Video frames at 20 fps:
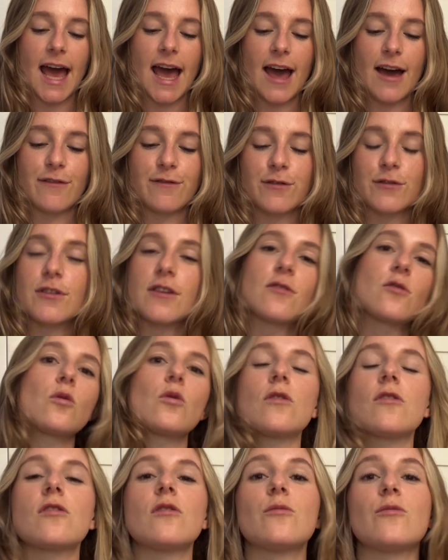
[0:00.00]
for this
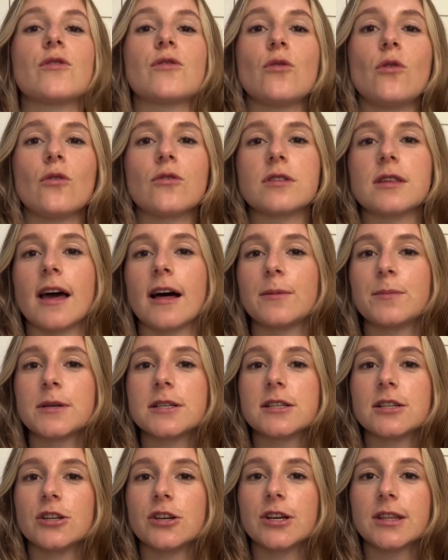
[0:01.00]
awesome resource to help us
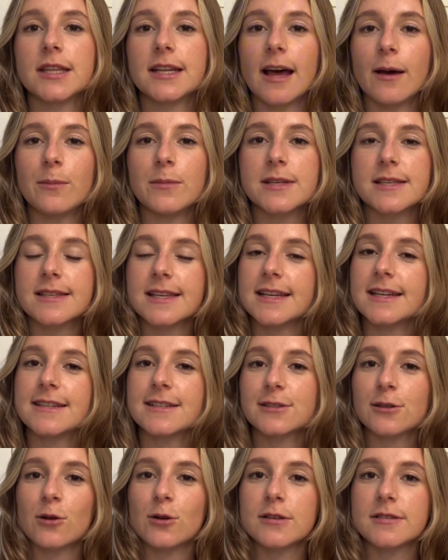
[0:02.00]
learn the numbers in
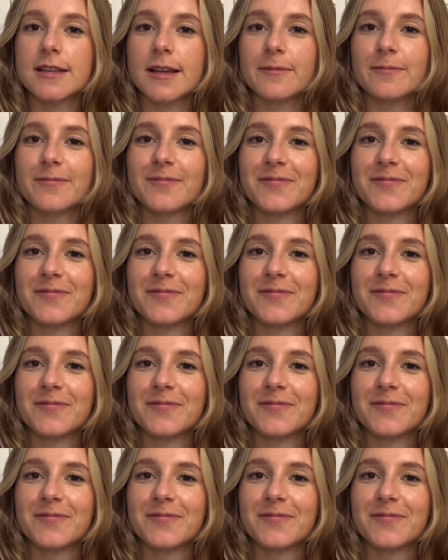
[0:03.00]
isiXhosa.